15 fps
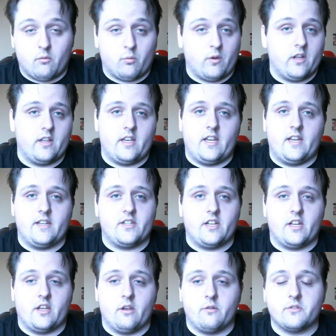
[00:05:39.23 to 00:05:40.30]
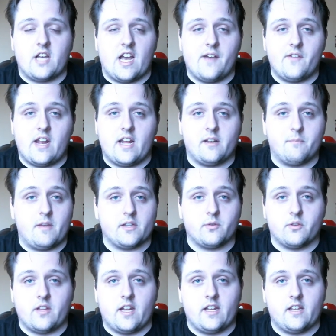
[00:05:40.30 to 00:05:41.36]
really easy to use. I haven't had to mess
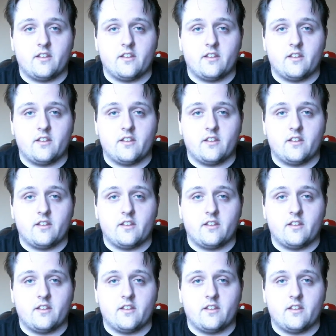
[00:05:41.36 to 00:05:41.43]
with any